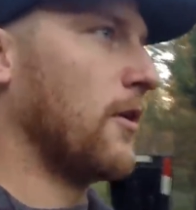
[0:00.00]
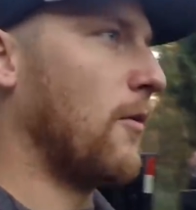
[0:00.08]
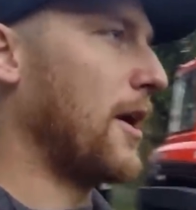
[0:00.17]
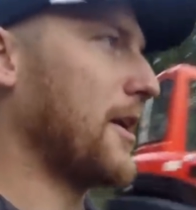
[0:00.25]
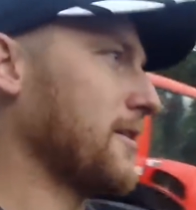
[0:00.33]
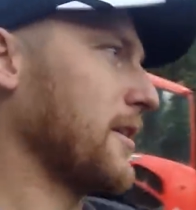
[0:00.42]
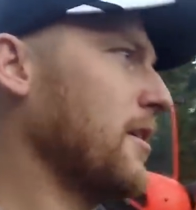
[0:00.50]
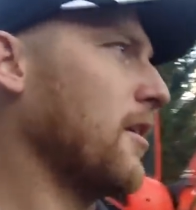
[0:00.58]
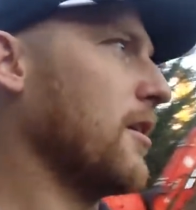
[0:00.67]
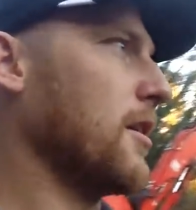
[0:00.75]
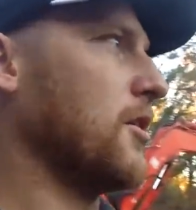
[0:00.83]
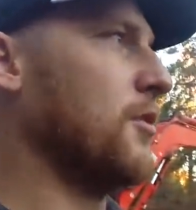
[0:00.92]
Why doesn't he
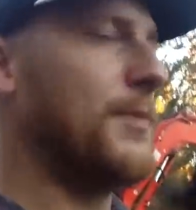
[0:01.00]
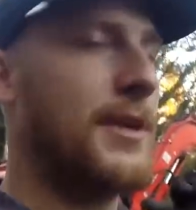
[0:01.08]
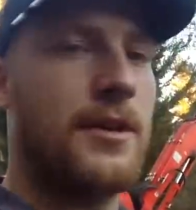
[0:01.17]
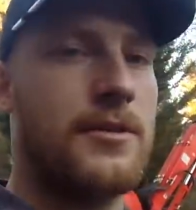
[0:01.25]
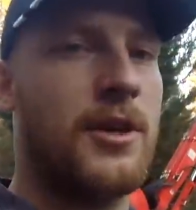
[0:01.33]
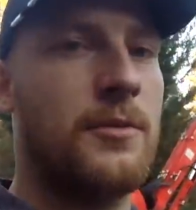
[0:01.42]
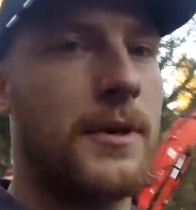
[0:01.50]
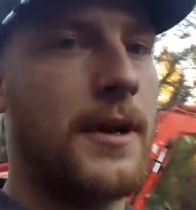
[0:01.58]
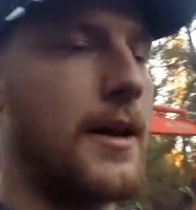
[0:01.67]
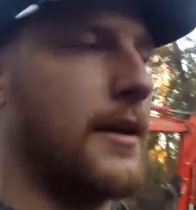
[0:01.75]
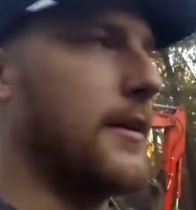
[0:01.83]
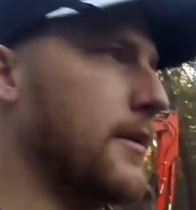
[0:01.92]
haul it home when he goes home
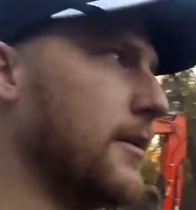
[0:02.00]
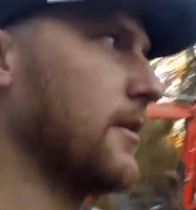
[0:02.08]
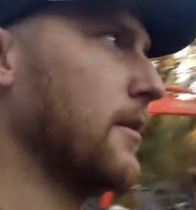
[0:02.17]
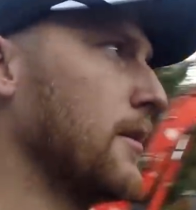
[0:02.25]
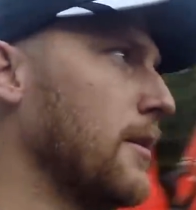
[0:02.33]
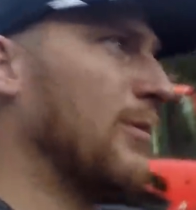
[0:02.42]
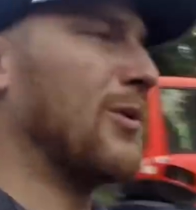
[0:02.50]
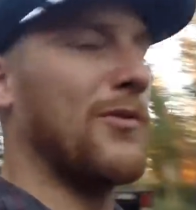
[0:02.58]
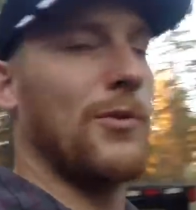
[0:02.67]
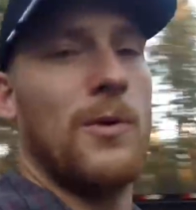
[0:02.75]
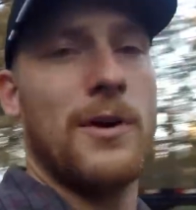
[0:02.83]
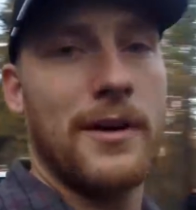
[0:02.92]
tonight? Well,
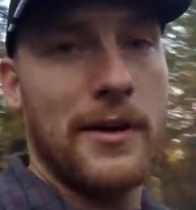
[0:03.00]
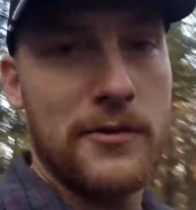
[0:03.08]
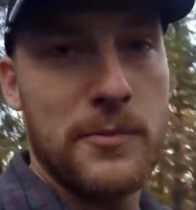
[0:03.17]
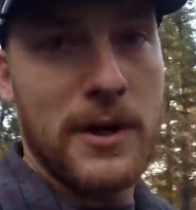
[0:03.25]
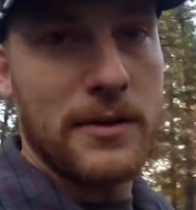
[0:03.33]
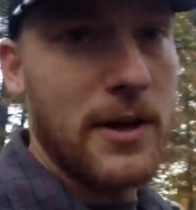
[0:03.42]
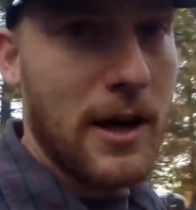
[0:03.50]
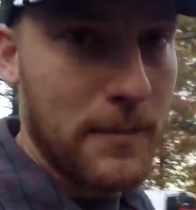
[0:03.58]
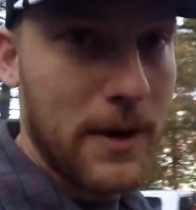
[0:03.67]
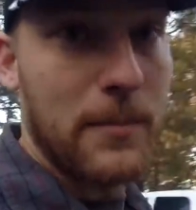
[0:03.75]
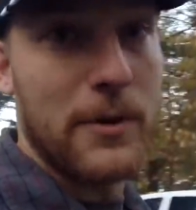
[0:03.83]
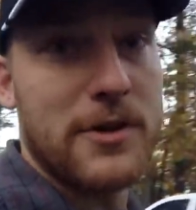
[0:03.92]
for one, it gives me a job, and
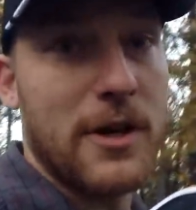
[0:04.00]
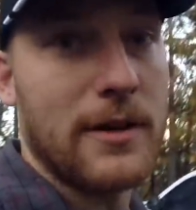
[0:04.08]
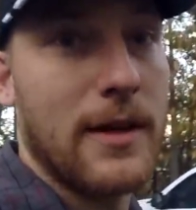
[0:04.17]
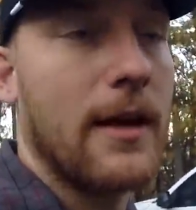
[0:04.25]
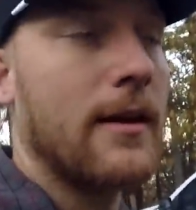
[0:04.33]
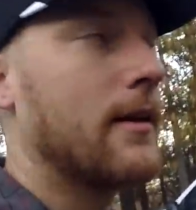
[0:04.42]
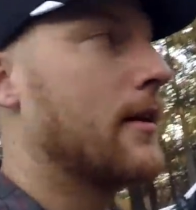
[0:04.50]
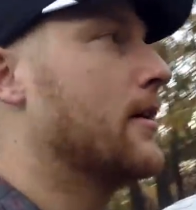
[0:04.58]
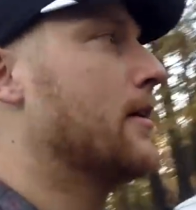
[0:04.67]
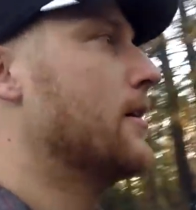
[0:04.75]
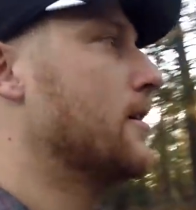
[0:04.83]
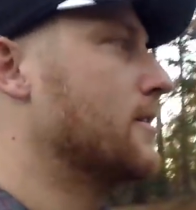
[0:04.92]
I appreciate that.
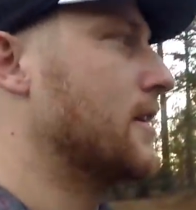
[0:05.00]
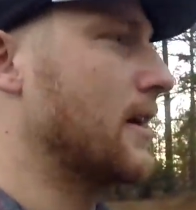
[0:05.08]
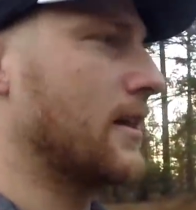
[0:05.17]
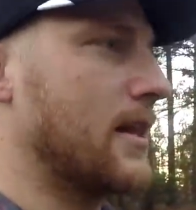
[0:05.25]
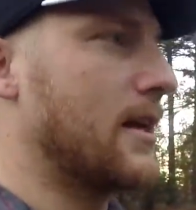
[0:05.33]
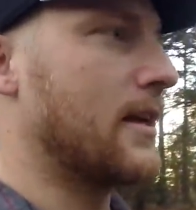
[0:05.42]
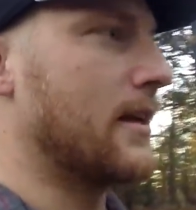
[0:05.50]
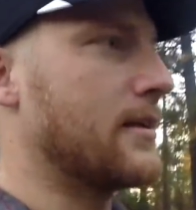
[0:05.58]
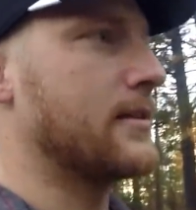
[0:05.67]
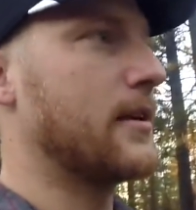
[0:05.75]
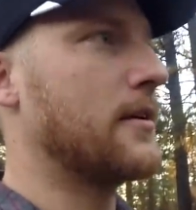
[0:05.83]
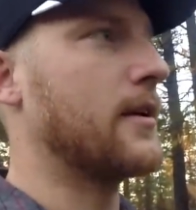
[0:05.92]
Second thing
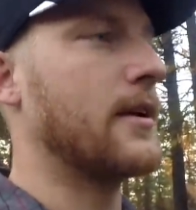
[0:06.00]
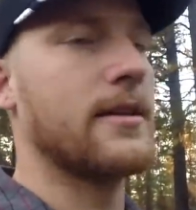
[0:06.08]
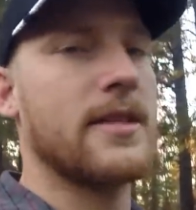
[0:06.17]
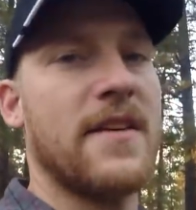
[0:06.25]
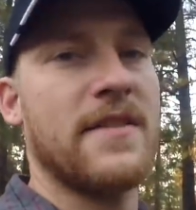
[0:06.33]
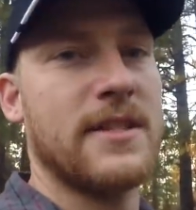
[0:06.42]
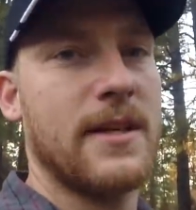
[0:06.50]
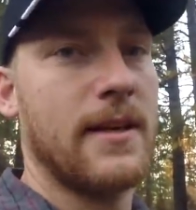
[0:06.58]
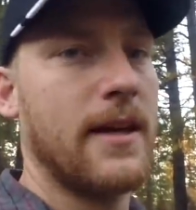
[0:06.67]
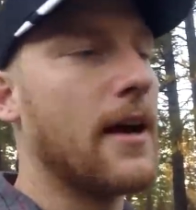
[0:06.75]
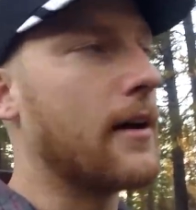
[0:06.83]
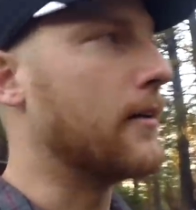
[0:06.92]
is, he doesn't have a
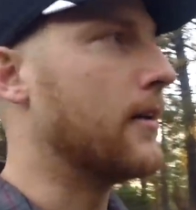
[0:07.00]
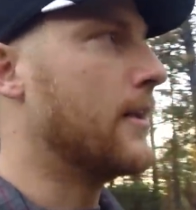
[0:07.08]
CDL.